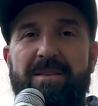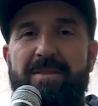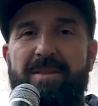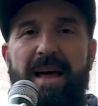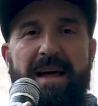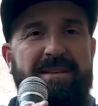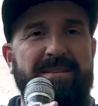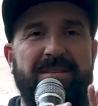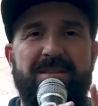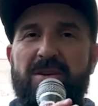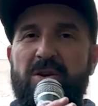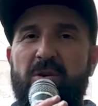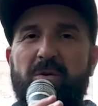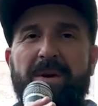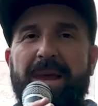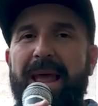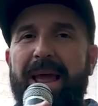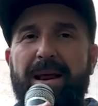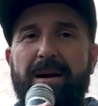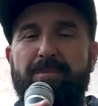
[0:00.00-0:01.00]
That's, you
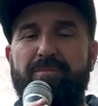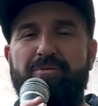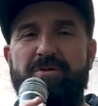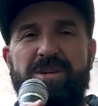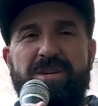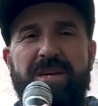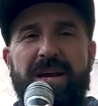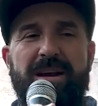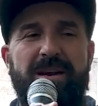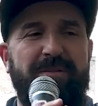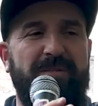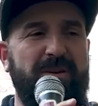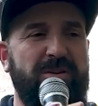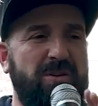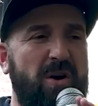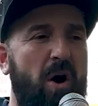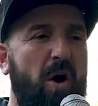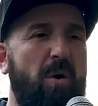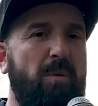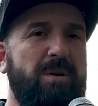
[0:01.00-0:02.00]
can't appreciate it if it's
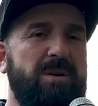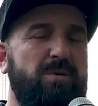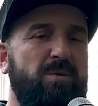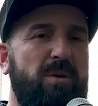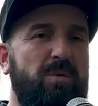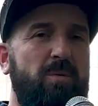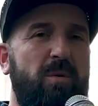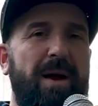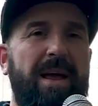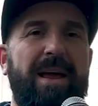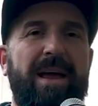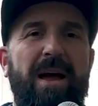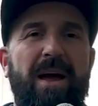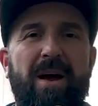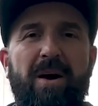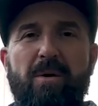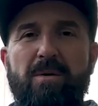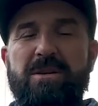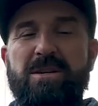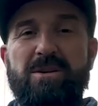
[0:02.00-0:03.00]
always one way,
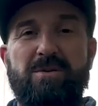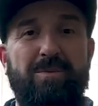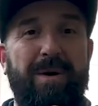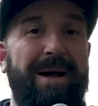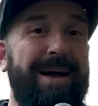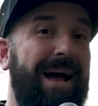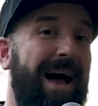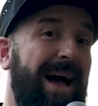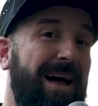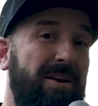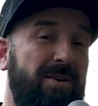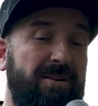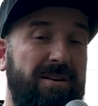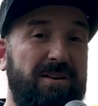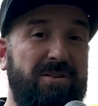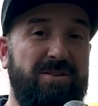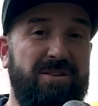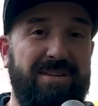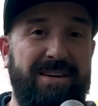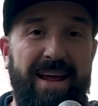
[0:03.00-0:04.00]
which is why I don't
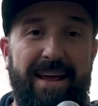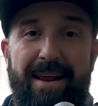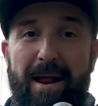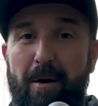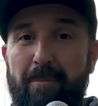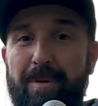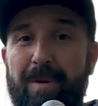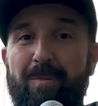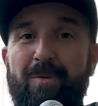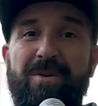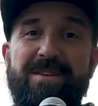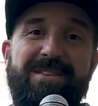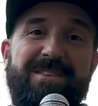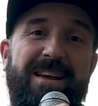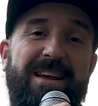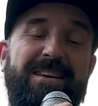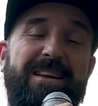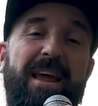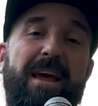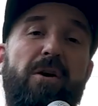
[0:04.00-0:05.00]
understand how people in
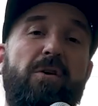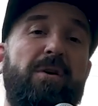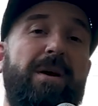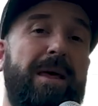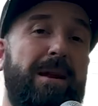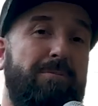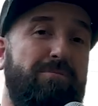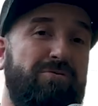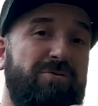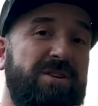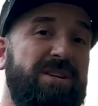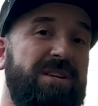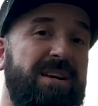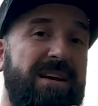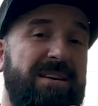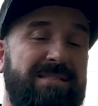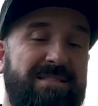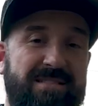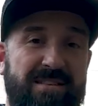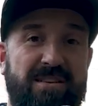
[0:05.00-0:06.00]
San Diego can
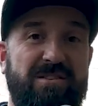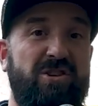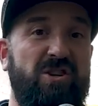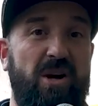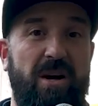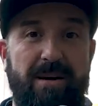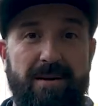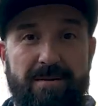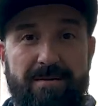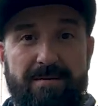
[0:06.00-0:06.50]
appreciate sunshine,